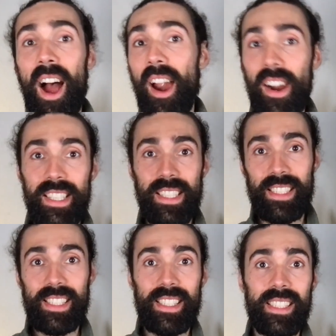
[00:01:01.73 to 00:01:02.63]

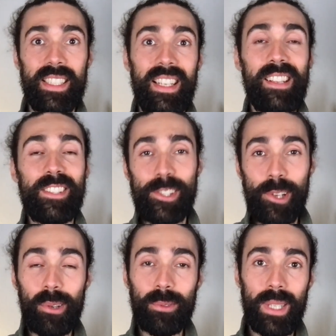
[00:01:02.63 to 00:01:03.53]
artist,
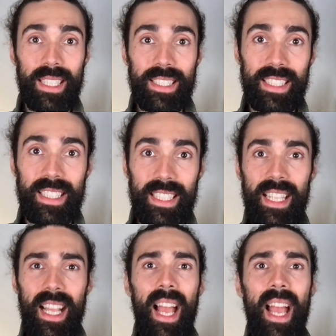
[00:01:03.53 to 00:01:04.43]
songwriter,
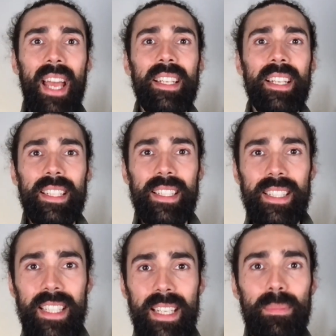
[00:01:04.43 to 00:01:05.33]
and
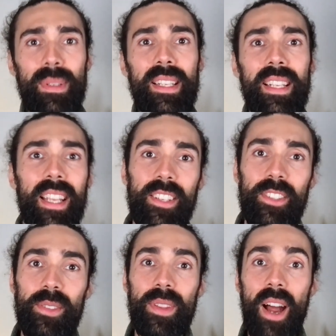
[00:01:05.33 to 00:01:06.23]
deeply
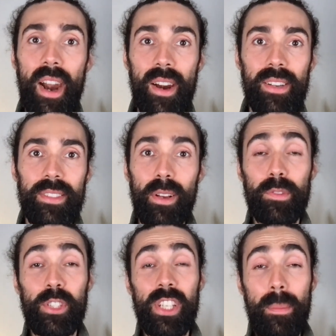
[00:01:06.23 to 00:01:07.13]
into the art of
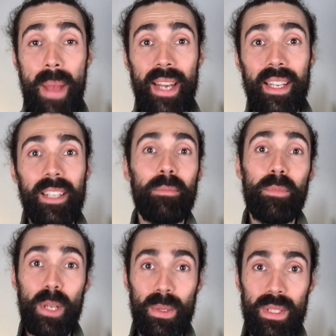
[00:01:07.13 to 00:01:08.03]
shamanic
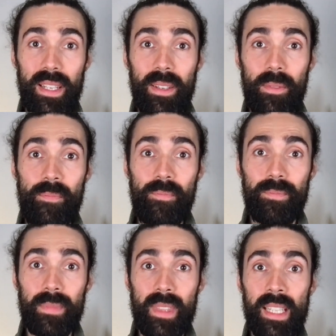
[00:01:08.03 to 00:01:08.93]
music.
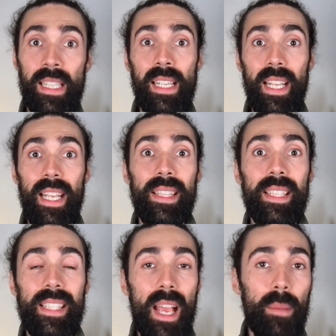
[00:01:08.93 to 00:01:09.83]
In
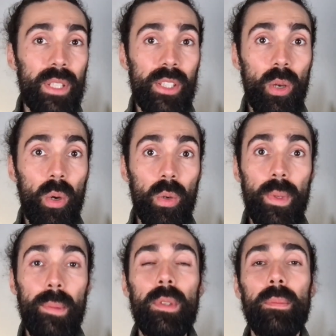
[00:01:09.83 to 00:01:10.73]
this episode,
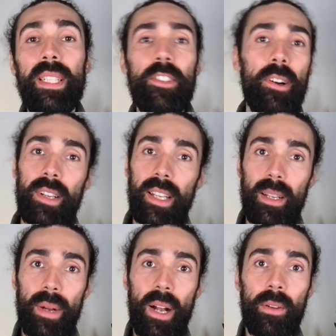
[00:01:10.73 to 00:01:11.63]
we will be talking
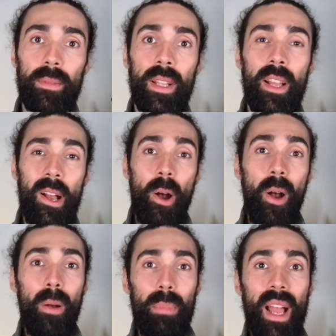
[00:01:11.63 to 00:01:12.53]
about
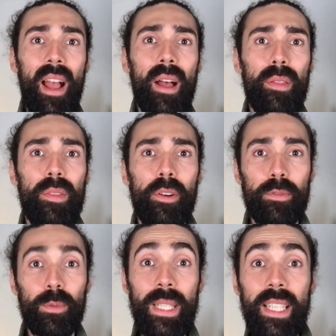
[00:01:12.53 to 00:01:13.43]
her path of
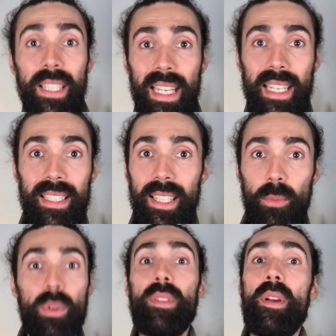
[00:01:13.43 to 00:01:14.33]
reconnecting
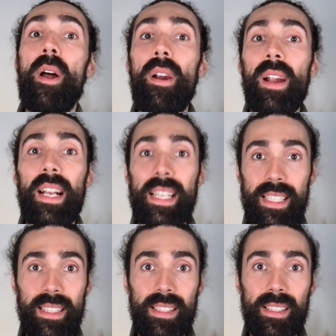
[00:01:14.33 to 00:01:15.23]
with her
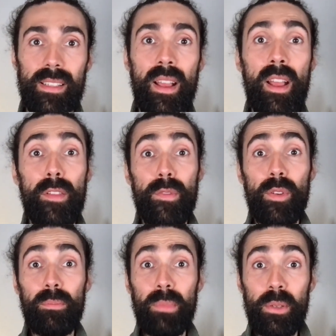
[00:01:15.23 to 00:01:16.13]
essence
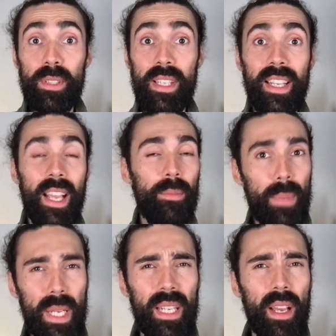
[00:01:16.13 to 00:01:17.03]
through music and
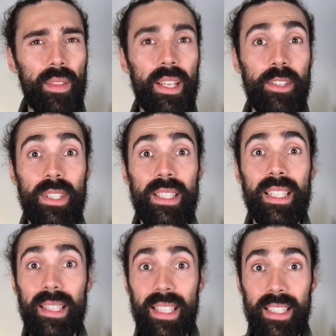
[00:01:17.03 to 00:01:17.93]
many other
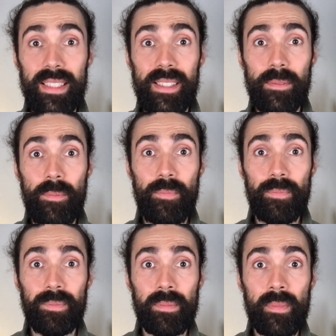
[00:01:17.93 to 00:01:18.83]
interesting things.
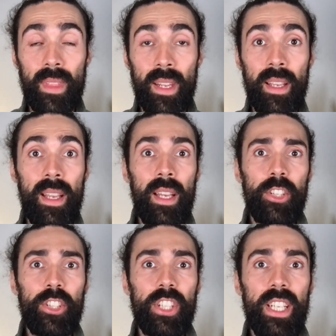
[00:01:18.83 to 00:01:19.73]

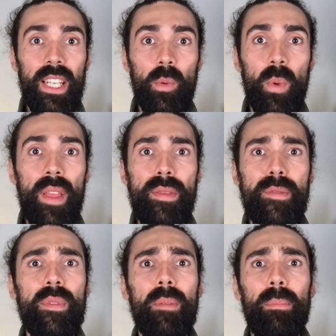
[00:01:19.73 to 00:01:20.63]
She went
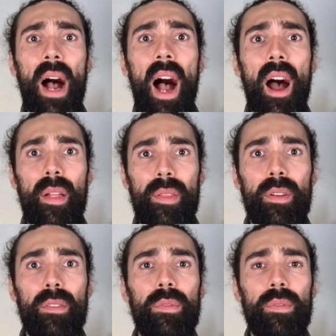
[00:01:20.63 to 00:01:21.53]
through a path
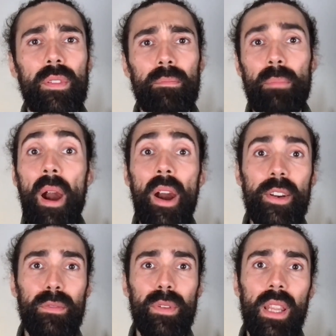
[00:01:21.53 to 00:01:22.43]
and part
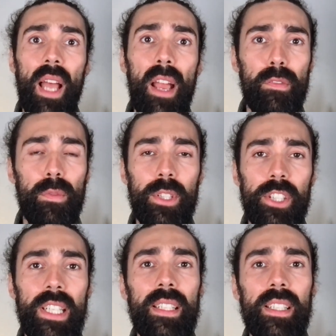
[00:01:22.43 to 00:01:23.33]
of a life which
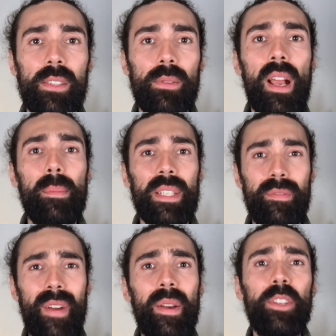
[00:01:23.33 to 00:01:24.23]
she described as
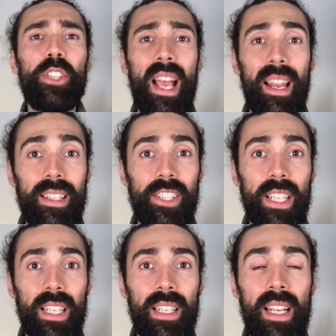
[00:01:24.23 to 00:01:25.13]
very
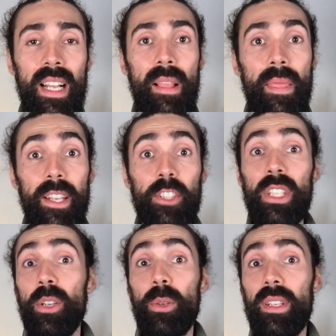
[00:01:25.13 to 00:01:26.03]
challenging, that she
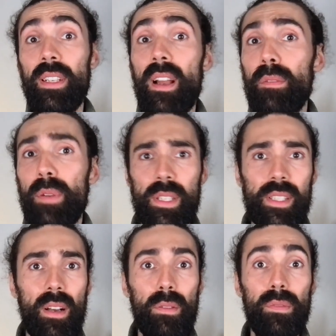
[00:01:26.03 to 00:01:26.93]
couldn't love
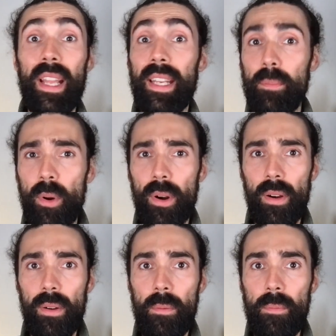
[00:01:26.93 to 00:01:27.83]
herself anymore.